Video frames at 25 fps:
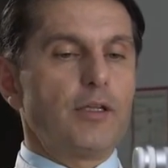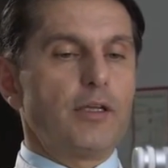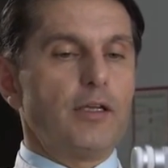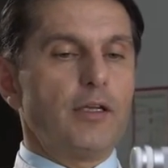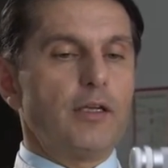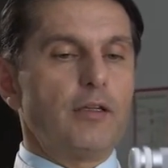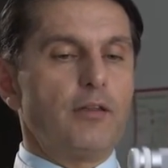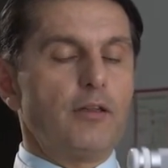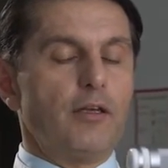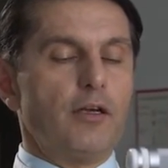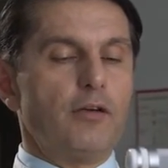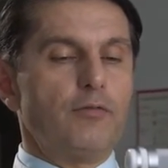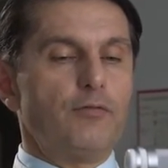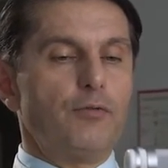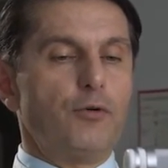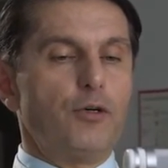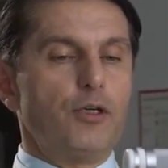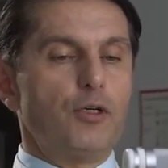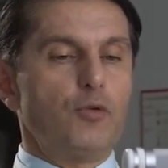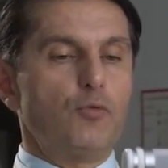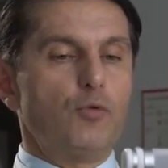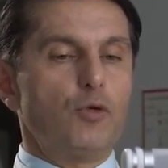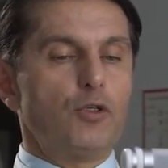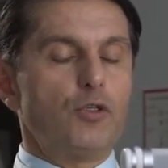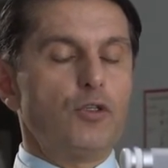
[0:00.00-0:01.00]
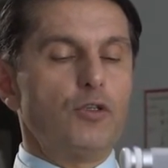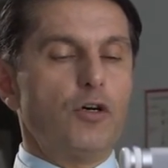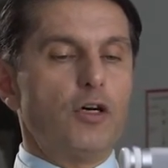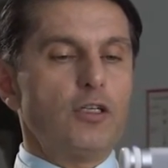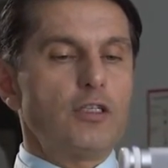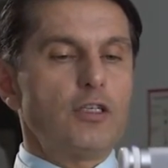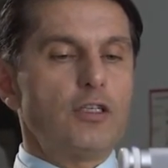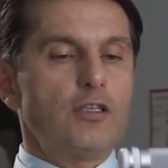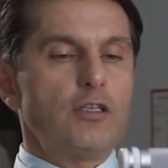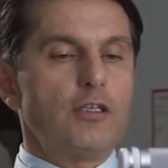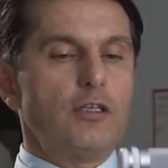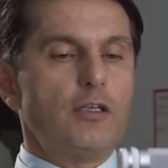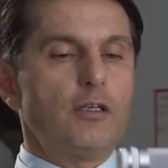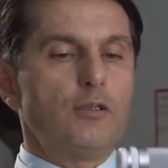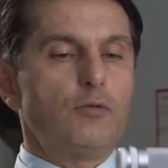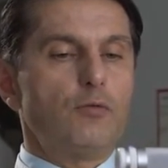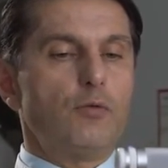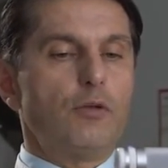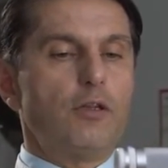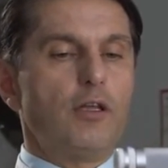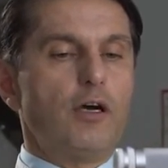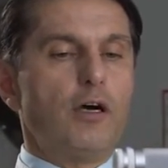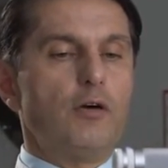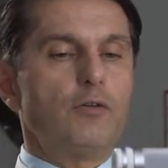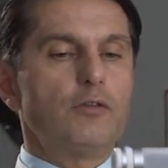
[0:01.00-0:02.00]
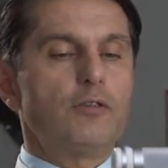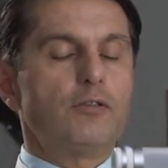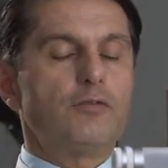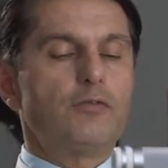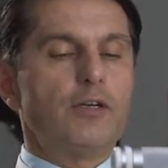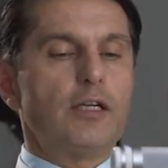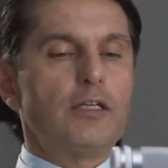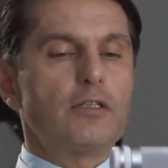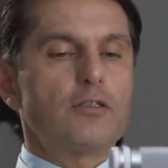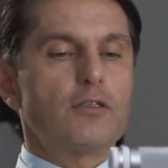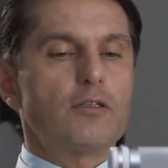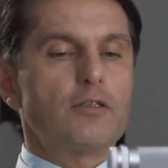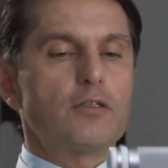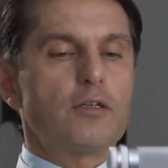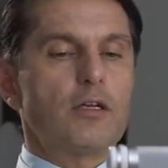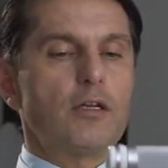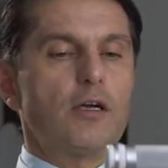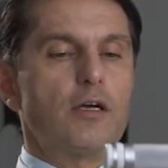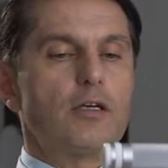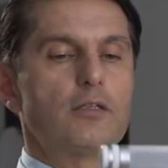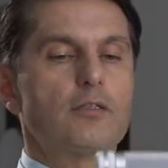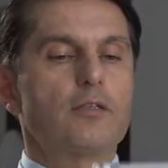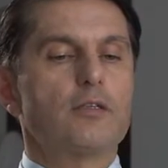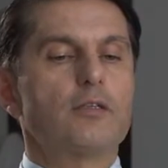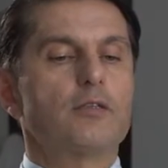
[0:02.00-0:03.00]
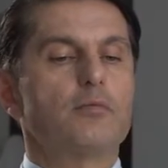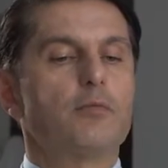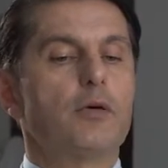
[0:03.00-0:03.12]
and therefore you would not see it without Francis glasses,